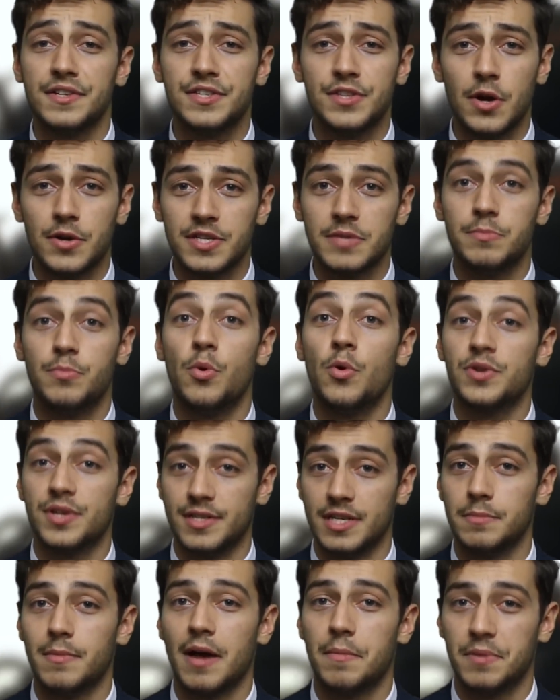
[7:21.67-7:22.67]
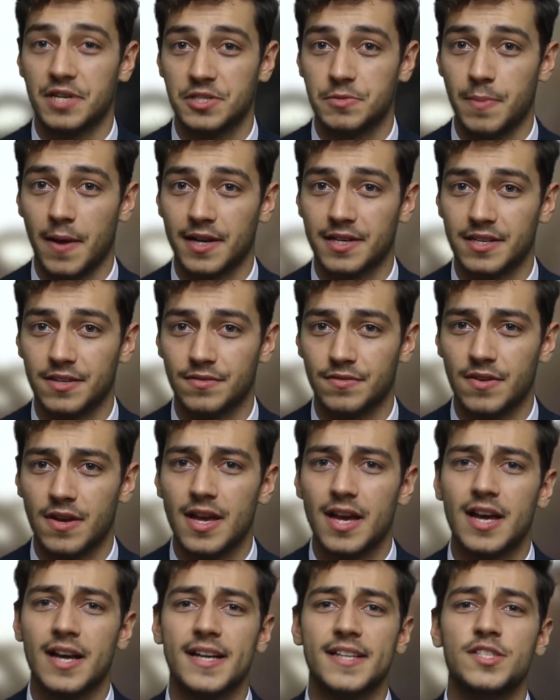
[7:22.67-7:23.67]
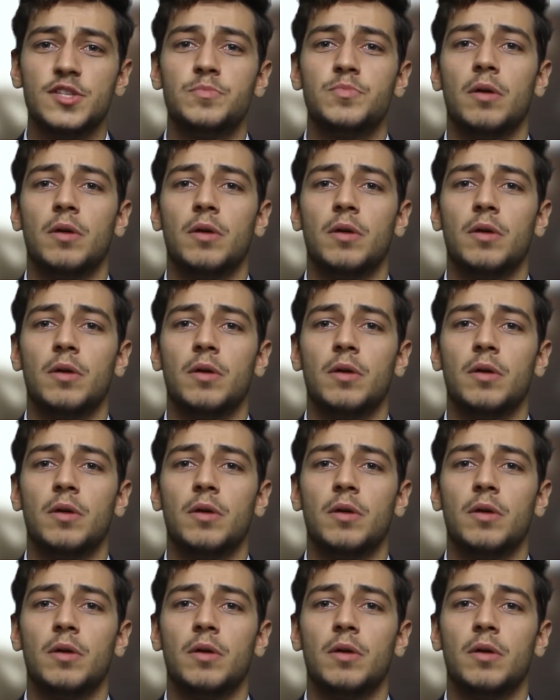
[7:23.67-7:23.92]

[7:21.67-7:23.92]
is not important in my perspective, as you